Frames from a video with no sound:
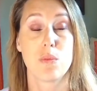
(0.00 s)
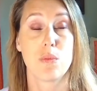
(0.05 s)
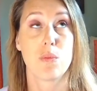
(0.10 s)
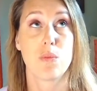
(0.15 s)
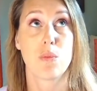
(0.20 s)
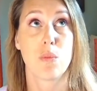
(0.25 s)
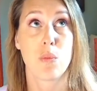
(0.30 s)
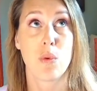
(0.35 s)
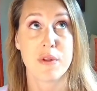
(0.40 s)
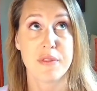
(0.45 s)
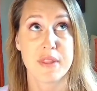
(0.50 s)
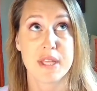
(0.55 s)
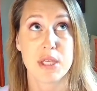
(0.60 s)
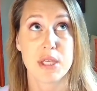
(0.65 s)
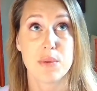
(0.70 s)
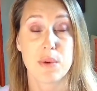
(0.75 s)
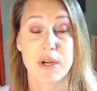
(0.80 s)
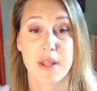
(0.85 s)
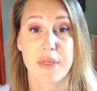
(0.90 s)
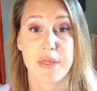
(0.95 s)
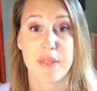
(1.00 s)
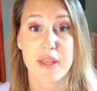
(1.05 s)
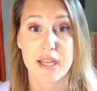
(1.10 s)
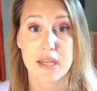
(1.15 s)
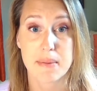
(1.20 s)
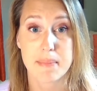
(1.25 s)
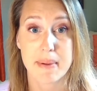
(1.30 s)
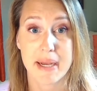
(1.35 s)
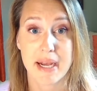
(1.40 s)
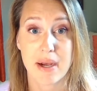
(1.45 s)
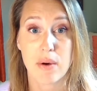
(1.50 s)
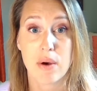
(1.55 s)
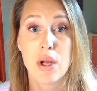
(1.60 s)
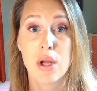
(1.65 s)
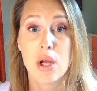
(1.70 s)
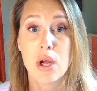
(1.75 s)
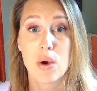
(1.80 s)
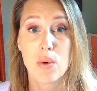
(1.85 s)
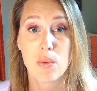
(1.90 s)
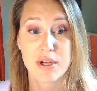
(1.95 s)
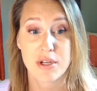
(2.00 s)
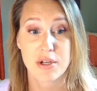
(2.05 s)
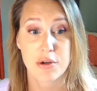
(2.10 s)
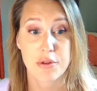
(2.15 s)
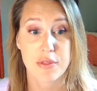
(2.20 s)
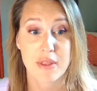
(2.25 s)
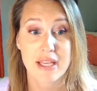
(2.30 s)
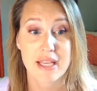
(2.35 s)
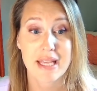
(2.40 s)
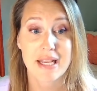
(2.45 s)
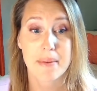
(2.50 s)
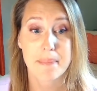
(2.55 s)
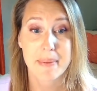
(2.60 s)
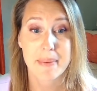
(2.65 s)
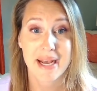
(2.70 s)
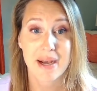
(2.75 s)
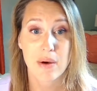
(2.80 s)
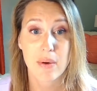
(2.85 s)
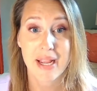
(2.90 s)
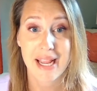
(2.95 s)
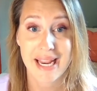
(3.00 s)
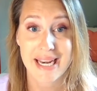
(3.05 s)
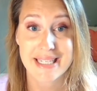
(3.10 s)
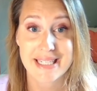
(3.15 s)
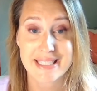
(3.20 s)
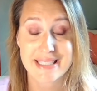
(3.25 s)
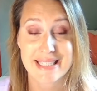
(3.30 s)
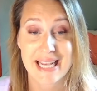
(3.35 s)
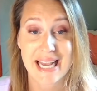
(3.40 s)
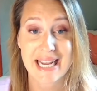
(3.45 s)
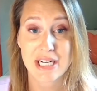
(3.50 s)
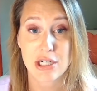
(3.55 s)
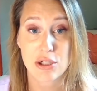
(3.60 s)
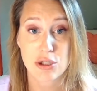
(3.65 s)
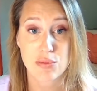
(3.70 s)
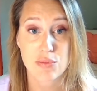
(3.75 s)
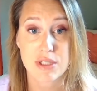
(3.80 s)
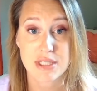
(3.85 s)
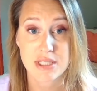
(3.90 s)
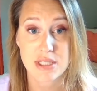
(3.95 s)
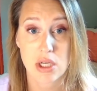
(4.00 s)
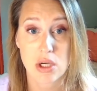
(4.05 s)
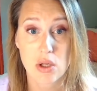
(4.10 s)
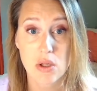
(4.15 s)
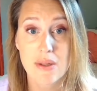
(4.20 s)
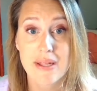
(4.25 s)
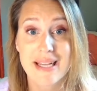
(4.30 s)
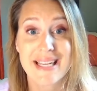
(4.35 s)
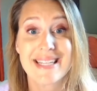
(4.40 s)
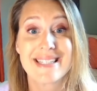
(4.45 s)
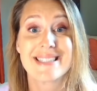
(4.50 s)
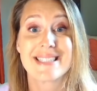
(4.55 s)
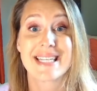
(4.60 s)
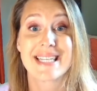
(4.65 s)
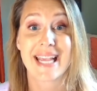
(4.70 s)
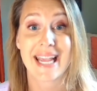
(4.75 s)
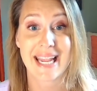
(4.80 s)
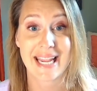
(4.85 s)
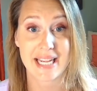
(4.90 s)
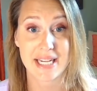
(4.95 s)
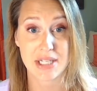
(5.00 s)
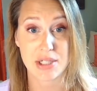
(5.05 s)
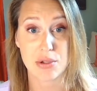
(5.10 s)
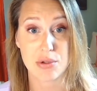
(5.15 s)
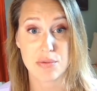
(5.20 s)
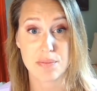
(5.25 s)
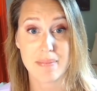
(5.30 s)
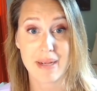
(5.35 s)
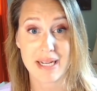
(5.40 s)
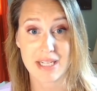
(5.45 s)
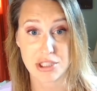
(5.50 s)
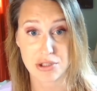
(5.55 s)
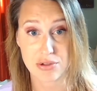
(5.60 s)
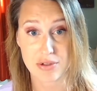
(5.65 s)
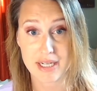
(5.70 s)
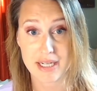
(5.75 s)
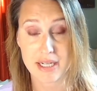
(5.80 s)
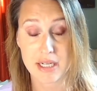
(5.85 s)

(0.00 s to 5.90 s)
one thing you want to think about when you're thinking about a desired result is, can you measure it?